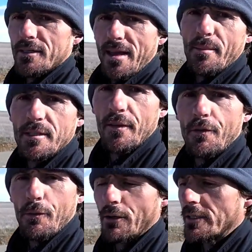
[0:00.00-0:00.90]
same as
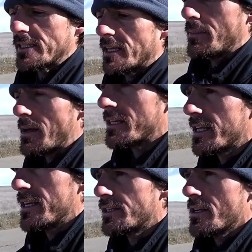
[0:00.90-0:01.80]
if you were doing seated
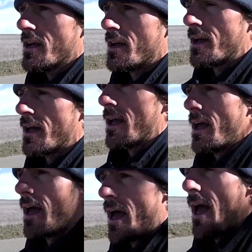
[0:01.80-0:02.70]
meditation,
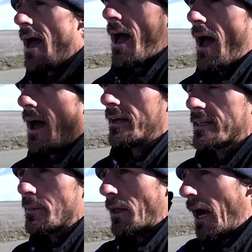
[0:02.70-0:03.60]
and keep